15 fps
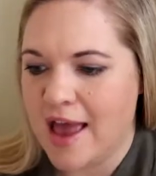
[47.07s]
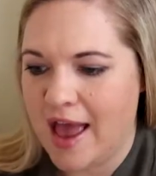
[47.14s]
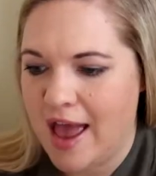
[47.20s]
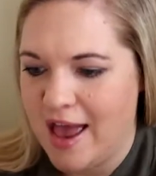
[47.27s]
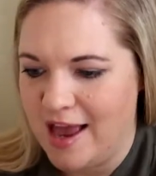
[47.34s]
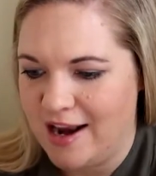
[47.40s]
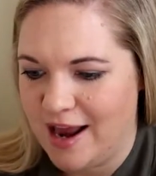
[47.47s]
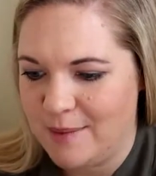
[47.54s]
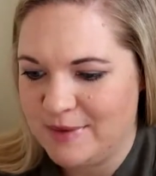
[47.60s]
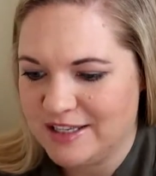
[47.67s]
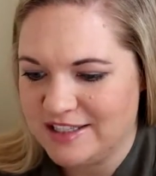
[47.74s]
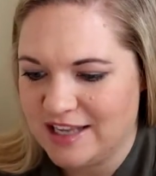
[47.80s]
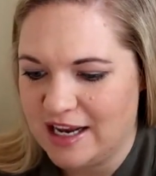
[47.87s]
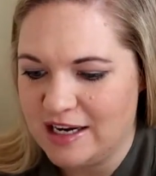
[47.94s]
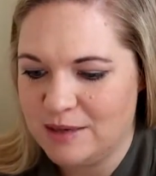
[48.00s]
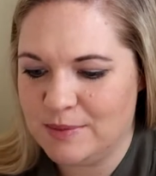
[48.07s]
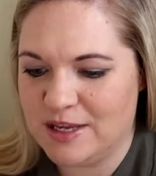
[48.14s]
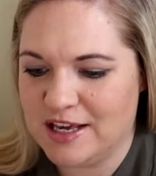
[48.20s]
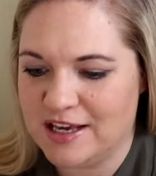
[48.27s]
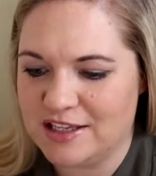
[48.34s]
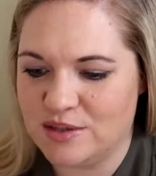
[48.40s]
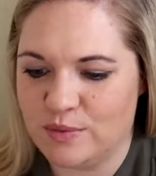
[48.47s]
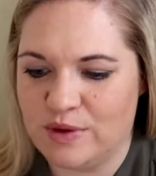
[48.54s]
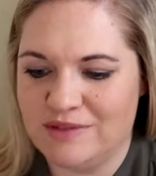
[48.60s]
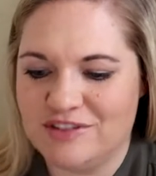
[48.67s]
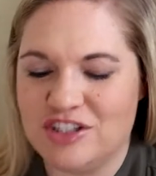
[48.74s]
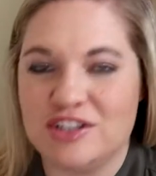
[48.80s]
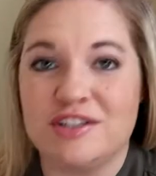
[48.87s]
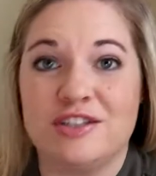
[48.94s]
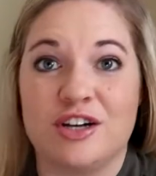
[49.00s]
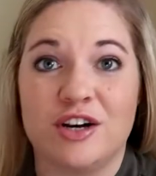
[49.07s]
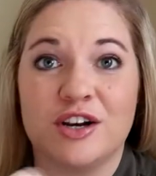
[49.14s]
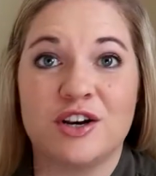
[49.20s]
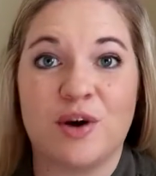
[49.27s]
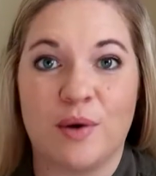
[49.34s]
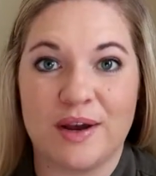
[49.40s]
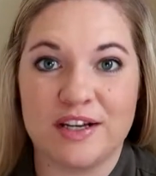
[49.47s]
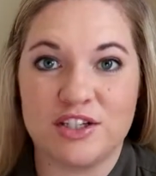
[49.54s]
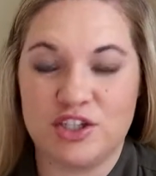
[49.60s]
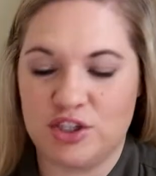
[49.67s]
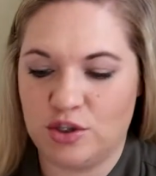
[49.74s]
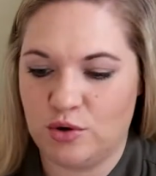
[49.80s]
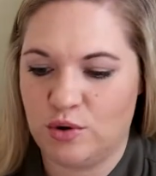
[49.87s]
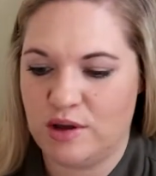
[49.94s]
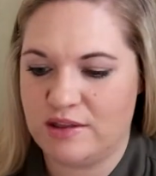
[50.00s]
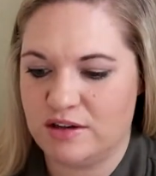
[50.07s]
And I'm excited because we've just started going to,